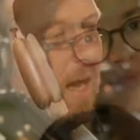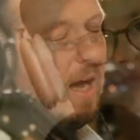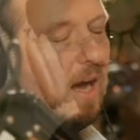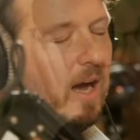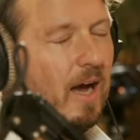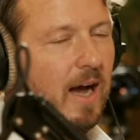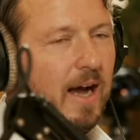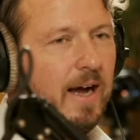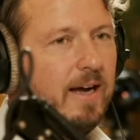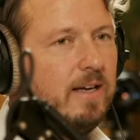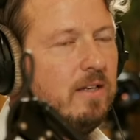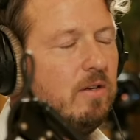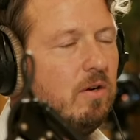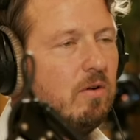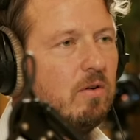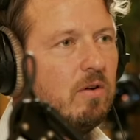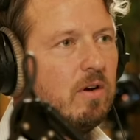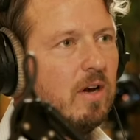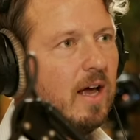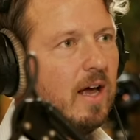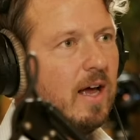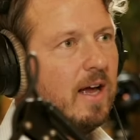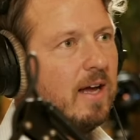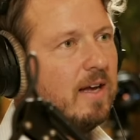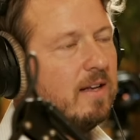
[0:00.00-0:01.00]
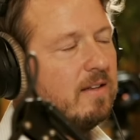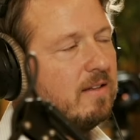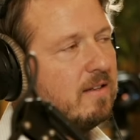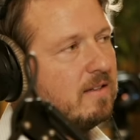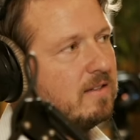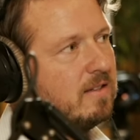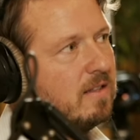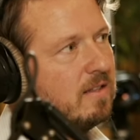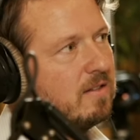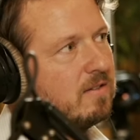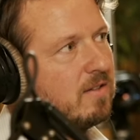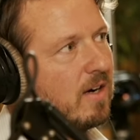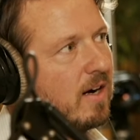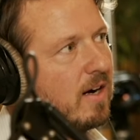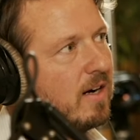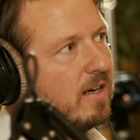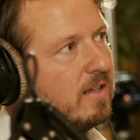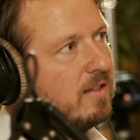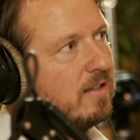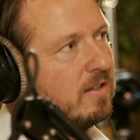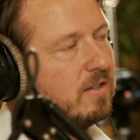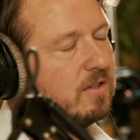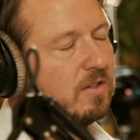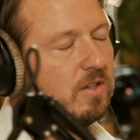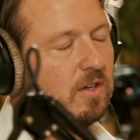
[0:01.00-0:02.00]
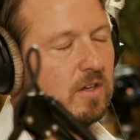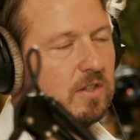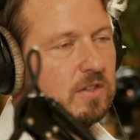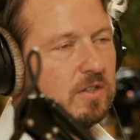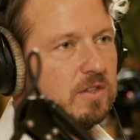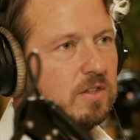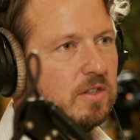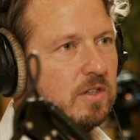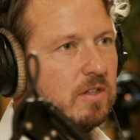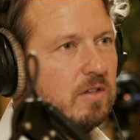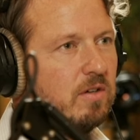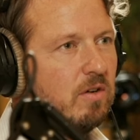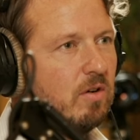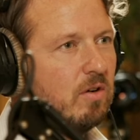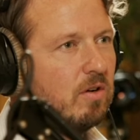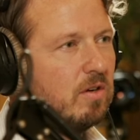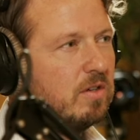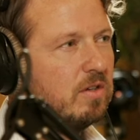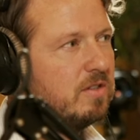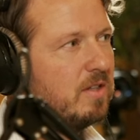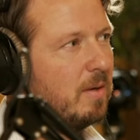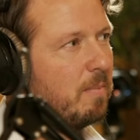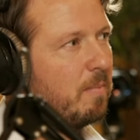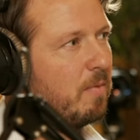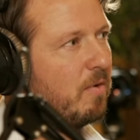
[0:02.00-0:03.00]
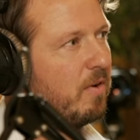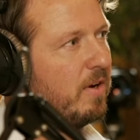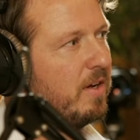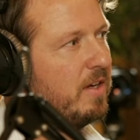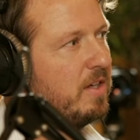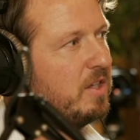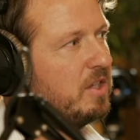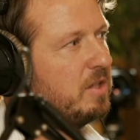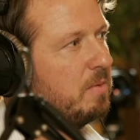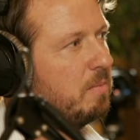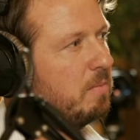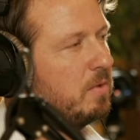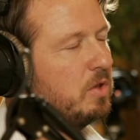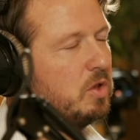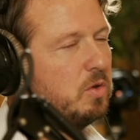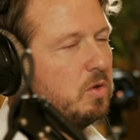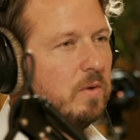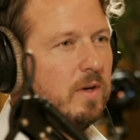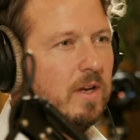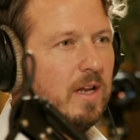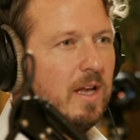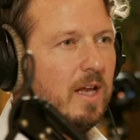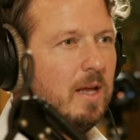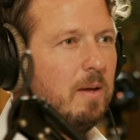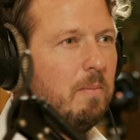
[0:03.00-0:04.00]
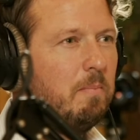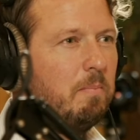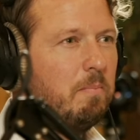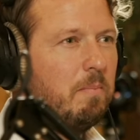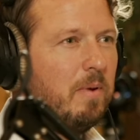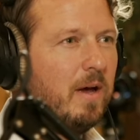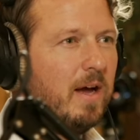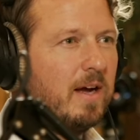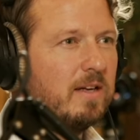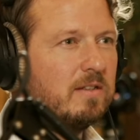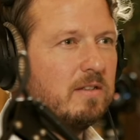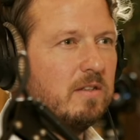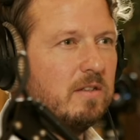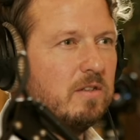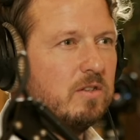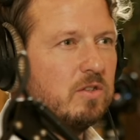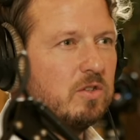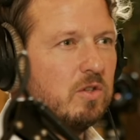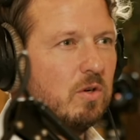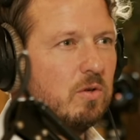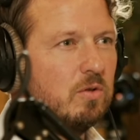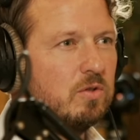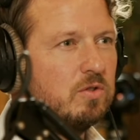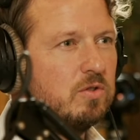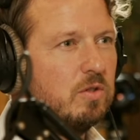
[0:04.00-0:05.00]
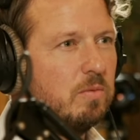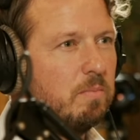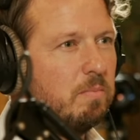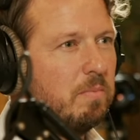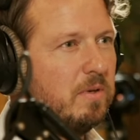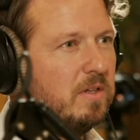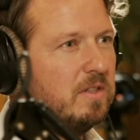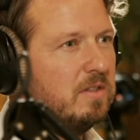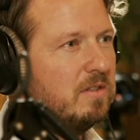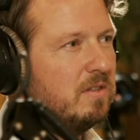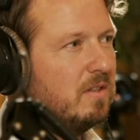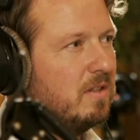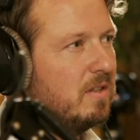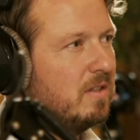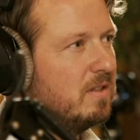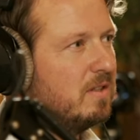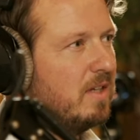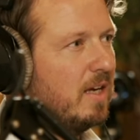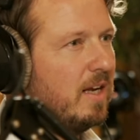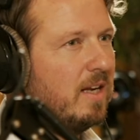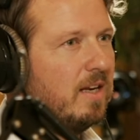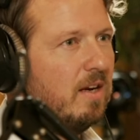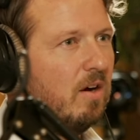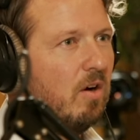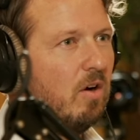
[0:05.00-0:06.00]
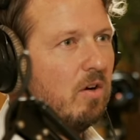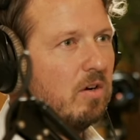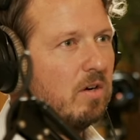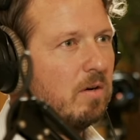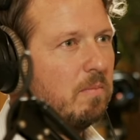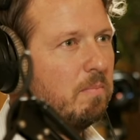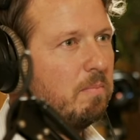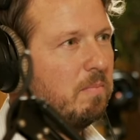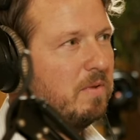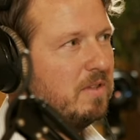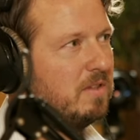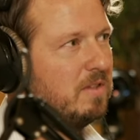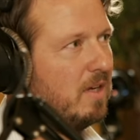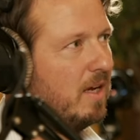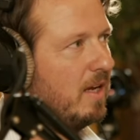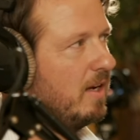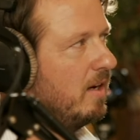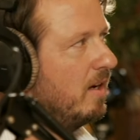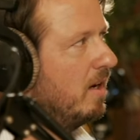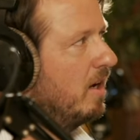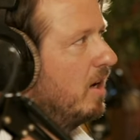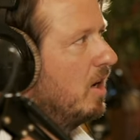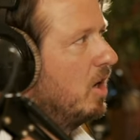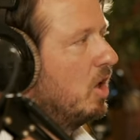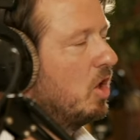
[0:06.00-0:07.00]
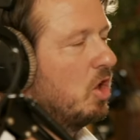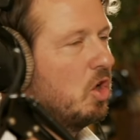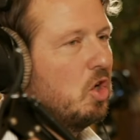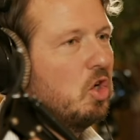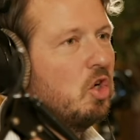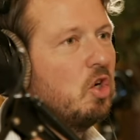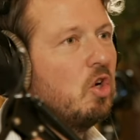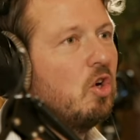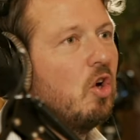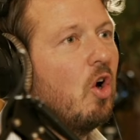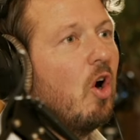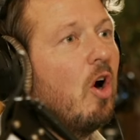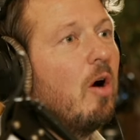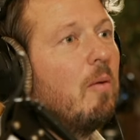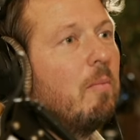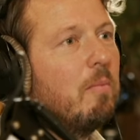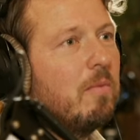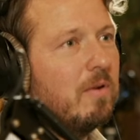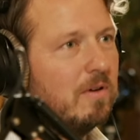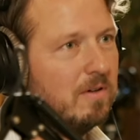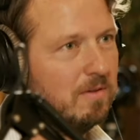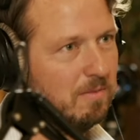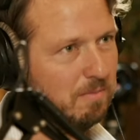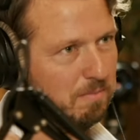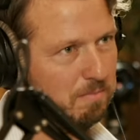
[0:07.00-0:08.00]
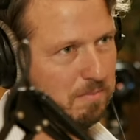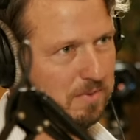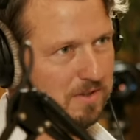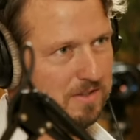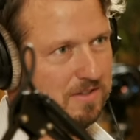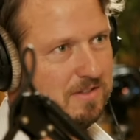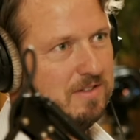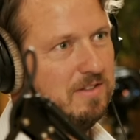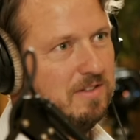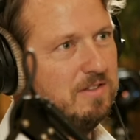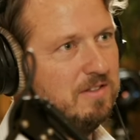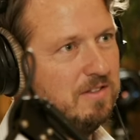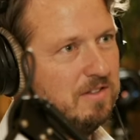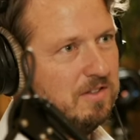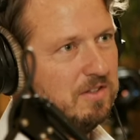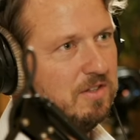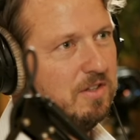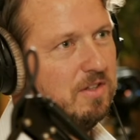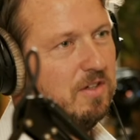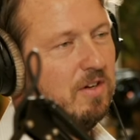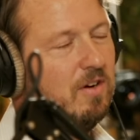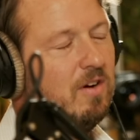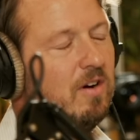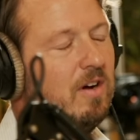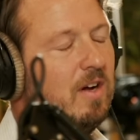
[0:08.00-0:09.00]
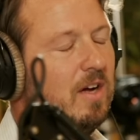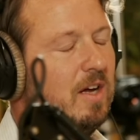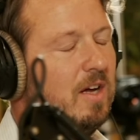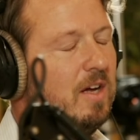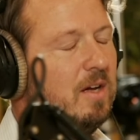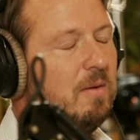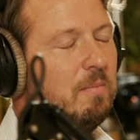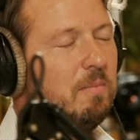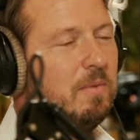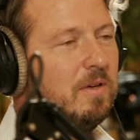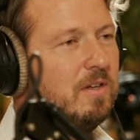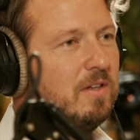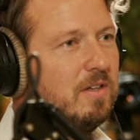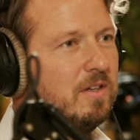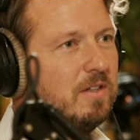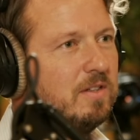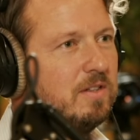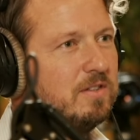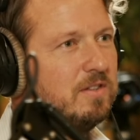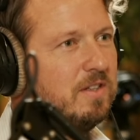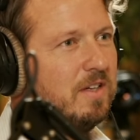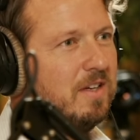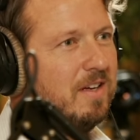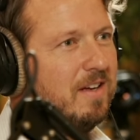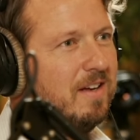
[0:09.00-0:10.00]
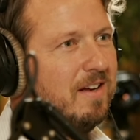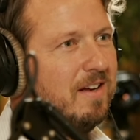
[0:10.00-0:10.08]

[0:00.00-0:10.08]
I don't like this entire discussion or separation between impact and social business and other business and common businesses, you know, because